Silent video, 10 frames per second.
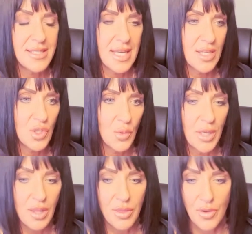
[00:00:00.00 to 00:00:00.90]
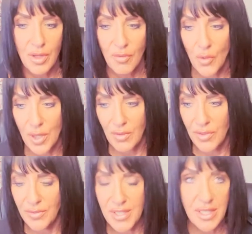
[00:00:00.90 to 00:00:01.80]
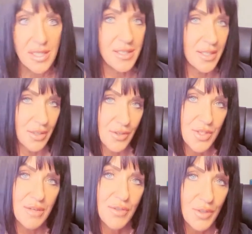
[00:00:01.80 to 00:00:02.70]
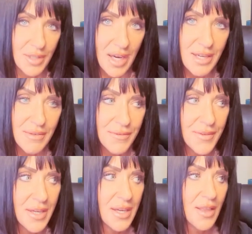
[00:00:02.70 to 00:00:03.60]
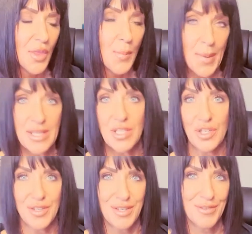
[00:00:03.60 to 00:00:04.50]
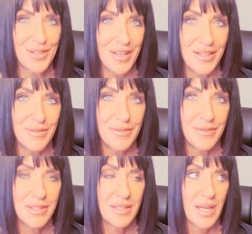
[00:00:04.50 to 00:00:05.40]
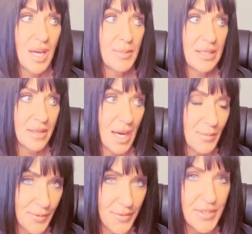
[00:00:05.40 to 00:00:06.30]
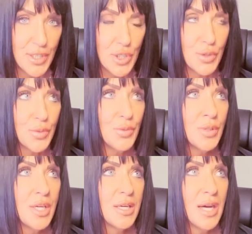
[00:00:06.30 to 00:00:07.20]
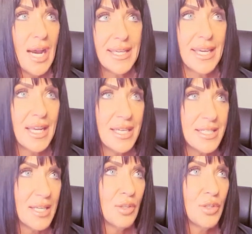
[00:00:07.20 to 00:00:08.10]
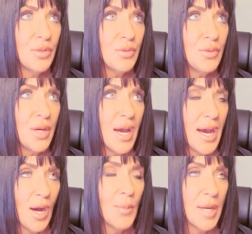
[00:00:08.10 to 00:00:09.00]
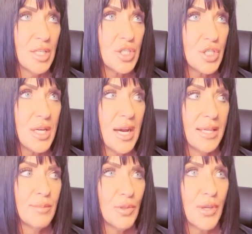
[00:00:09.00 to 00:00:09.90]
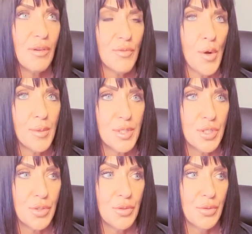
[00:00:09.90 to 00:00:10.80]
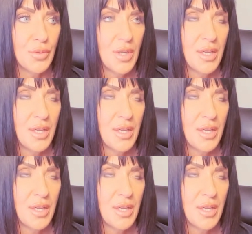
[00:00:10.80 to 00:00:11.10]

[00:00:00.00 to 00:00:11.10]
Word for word: 10, 20, 30, 40, 50 years of your life the best years of your life. I mean, I'm 52. I cannot tell you how much I am looking forward to